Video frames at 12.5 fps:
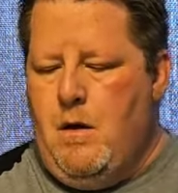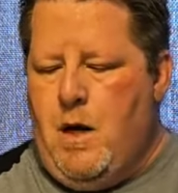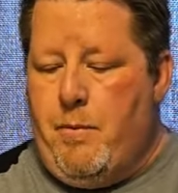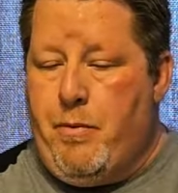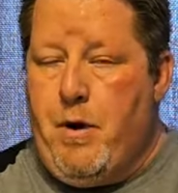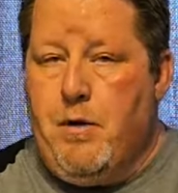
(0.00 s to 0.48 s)

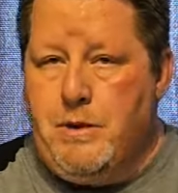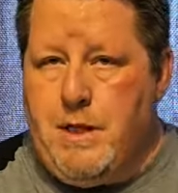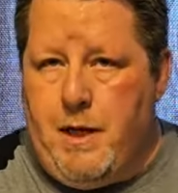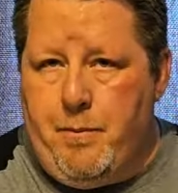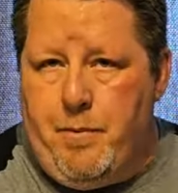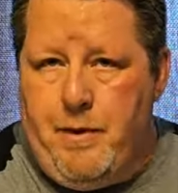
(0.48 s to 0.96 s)
A pro
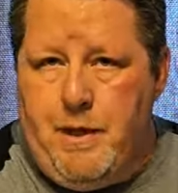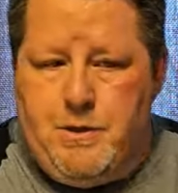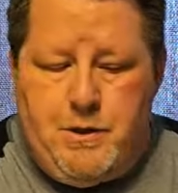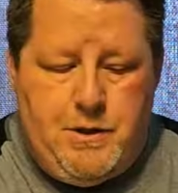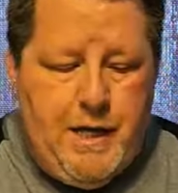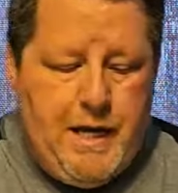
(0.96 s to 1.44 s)
tip is
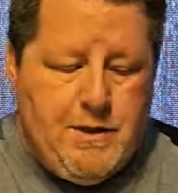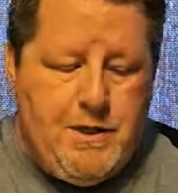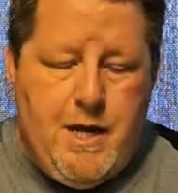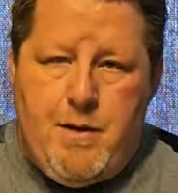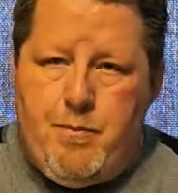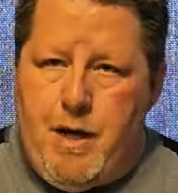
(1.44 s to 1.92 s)
to take
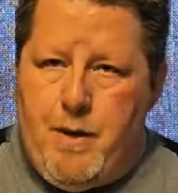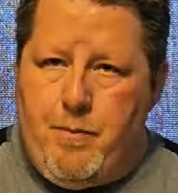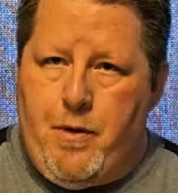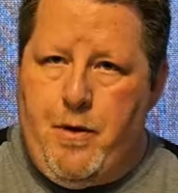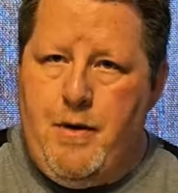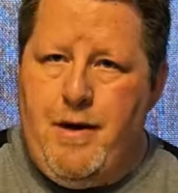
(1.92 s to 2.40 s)

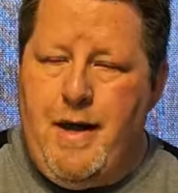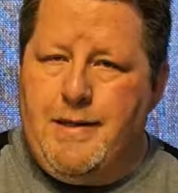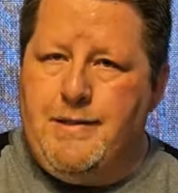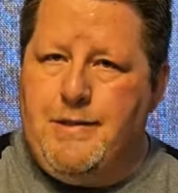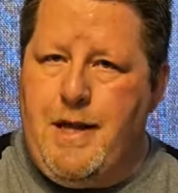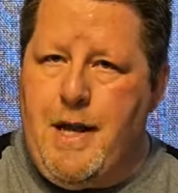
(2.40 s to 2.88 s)
sandpaper and
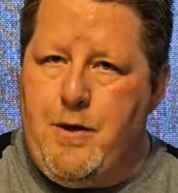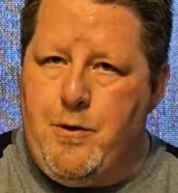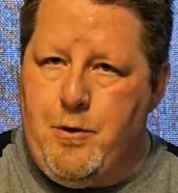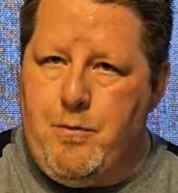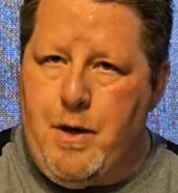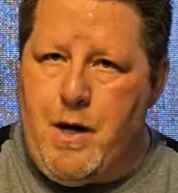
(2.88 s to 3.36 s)
sand
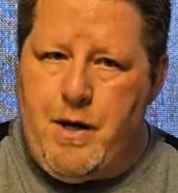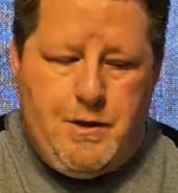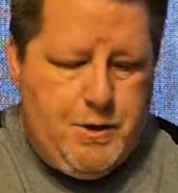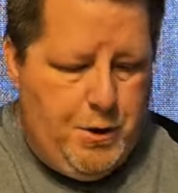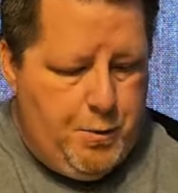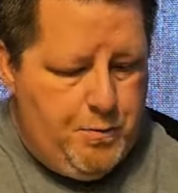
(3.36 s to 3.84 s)
your body
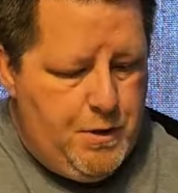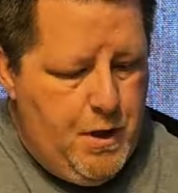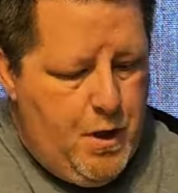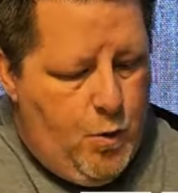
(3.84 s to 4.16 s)
tubes.